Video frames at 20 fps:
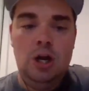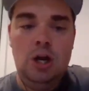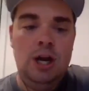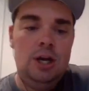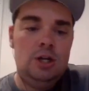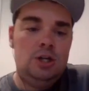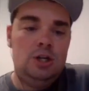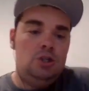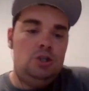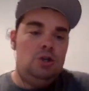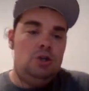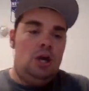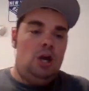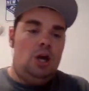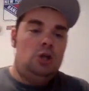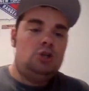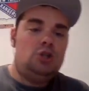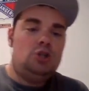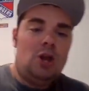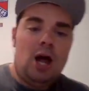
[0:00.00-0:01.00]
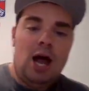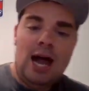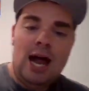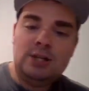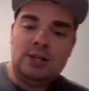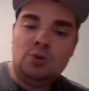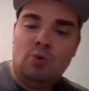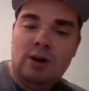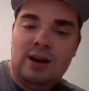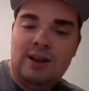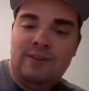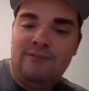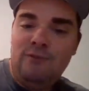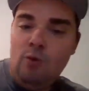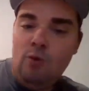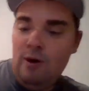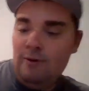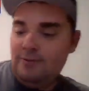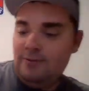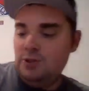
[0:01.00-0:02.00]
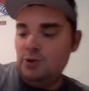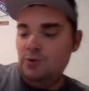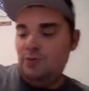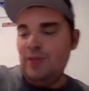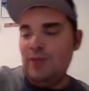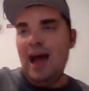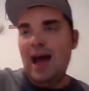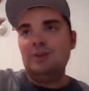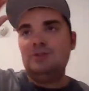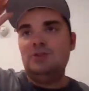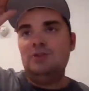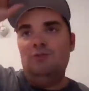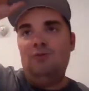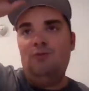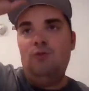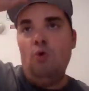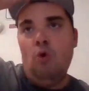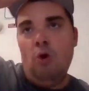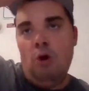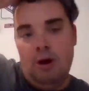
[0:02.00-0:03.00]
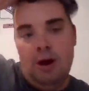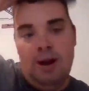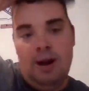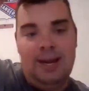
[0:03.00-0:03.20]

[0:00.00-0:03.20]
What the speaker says: and on July 24th, 2004,